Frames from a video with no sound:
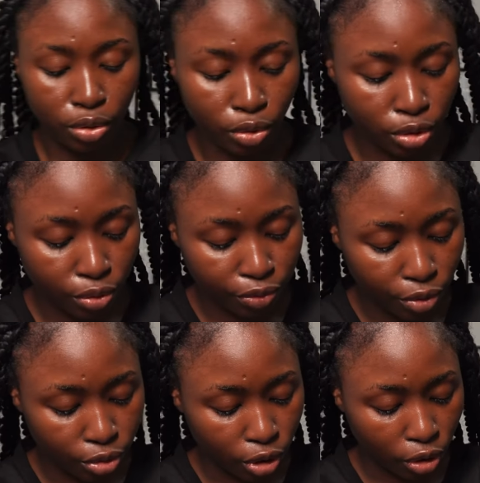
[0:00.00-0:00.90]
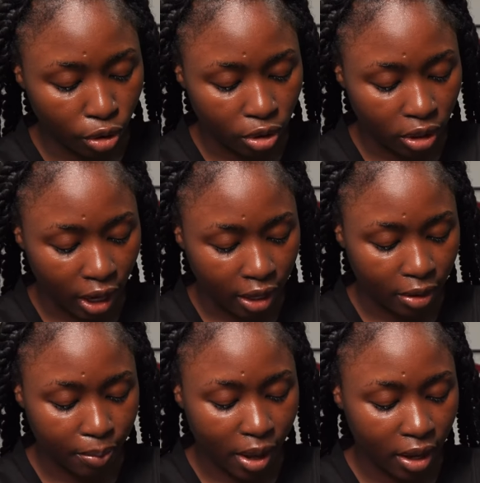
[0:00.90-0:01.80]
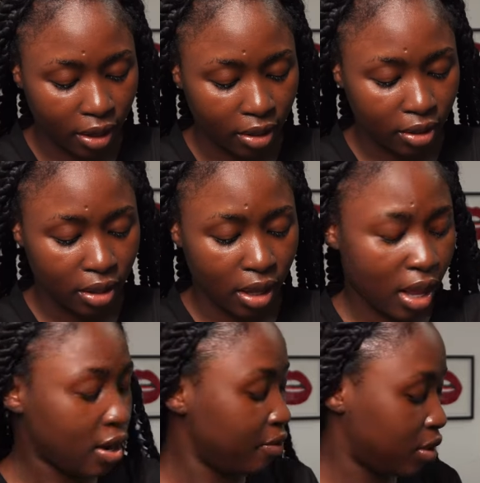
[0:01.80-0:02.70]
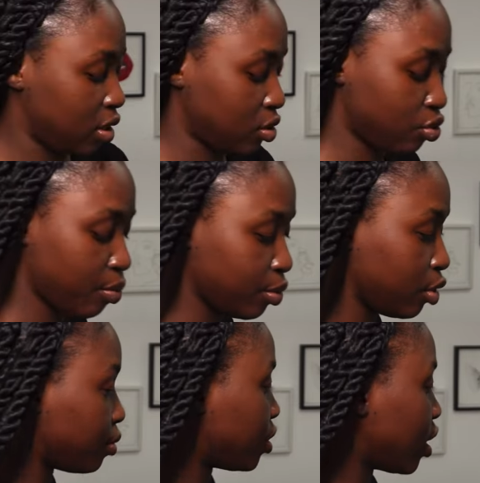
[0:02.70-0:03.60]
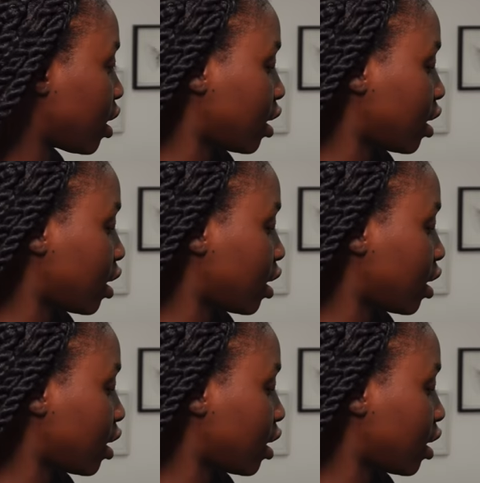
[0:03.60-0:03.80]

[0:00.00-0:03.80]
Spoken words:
you want to fold your cord in like a bag and everything is rumpled up together.